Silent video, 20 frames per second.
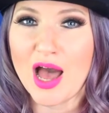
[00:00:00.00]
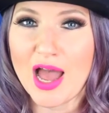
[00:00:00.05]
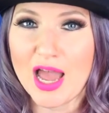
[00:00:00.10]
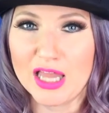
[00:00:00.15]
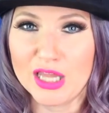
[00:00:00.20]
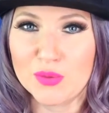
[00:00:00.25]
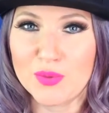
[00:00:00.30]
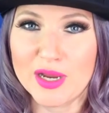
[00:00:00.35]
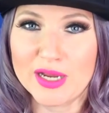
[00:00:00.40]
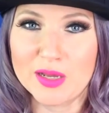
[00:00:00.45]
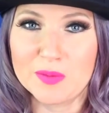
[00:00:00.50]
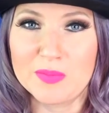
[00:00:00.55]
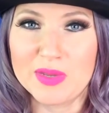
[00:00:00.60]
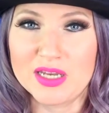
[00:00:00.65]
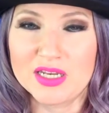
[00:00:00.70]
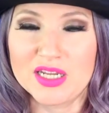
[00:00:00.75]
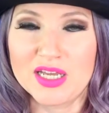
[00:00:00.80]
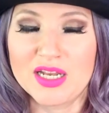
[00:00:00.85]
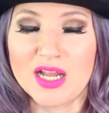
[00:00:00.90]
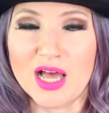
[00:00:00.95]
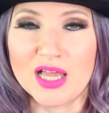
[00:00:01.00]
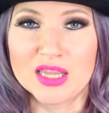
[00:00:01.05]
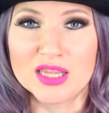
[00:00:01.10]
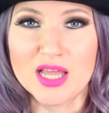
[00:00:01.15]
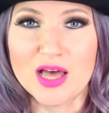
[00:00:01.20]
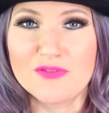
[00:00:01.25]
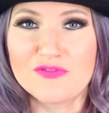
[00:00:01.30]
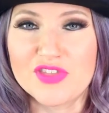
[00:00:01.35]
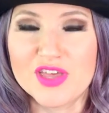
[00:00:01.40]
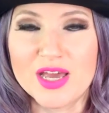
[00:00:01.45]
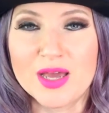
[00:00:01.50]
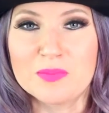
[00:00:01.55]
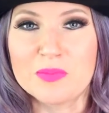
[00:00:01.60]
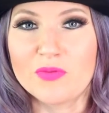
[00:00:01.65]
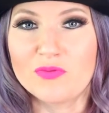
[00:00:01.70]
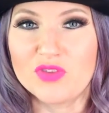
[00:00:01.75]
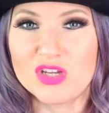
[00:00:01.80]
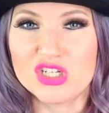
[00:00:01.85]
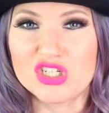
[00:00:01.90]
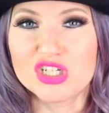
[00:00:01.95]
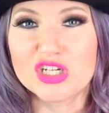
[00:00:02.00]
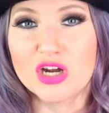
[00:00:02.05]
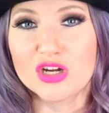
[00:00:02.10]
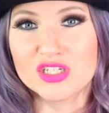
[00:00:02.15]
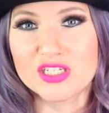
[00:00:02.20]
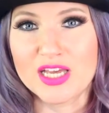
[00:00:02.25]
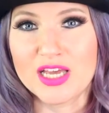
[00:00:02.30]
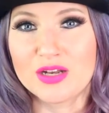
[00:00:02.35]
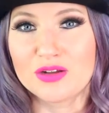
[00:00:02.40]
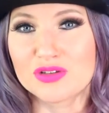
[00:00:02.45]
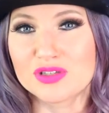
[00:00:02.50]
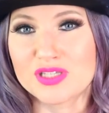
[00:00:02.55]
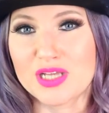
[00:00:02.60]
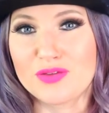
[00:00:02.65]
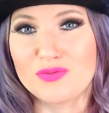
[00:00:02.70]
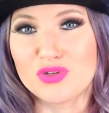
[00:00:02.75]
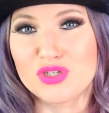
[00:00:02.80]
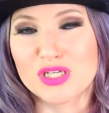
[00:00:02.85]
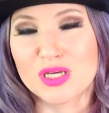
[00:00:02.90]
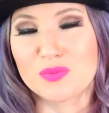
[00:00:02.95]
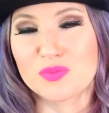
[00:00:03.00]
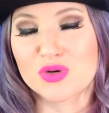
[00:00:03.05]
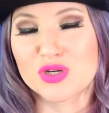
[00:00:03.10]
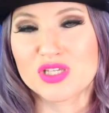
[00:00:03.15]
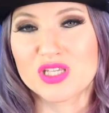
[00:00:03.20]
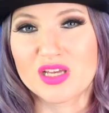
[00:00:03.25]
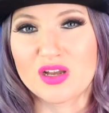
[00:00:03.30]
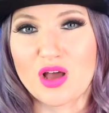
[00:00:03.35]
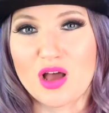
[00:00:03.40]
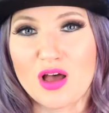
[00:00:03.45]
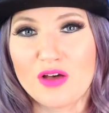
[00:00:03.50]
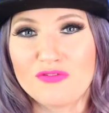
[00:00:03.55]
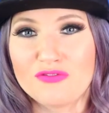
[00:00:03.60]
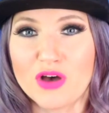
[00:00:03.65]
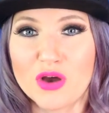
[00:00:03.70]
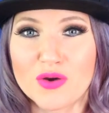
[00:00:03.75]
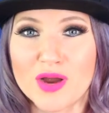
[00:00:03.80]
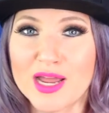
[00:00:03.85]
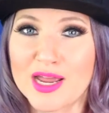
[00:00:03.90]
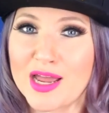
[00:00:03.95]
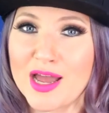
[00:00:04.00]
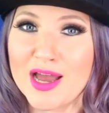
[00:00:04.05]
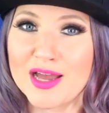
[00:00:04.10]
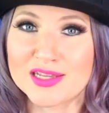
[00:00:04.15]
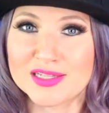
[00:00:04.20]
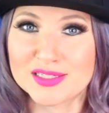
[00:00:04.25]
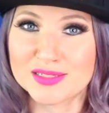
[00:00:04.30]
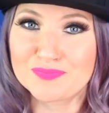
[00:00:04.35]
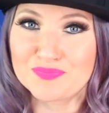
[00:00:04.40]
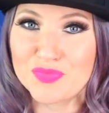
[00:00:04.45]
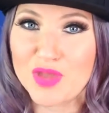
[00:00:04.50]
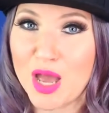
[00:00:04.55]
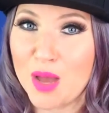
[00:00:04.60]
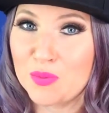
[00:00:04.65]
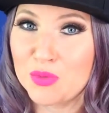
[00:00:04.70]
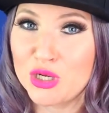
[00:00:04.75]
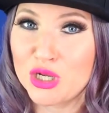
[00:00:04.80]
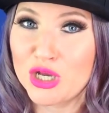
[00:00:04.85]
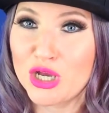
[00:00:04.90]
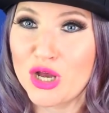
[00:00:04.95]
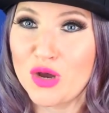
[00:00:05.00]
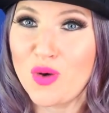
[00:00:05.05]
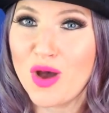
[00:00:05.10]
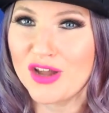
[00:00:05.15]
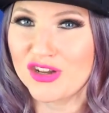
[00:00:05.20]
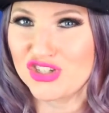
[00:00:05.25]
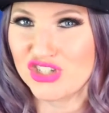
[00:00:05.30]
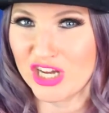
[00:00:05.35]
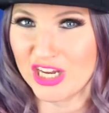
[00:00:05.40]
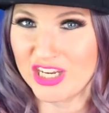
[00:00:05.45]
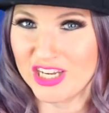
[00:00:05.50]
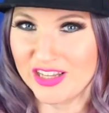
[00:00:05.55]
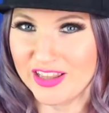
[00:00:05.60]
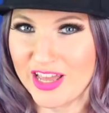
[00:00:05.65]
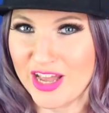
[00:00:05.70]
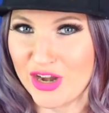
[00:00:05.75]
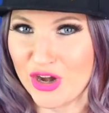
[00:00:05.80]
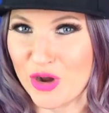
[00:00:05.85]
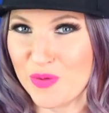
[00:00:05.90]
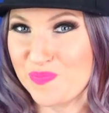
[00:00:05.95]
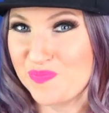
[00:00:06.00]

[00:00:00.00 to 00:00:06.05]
Highly recommended. I love them. V G R ten will save you ten percent off. Alright guys, I'm gonna go. I'll check you later.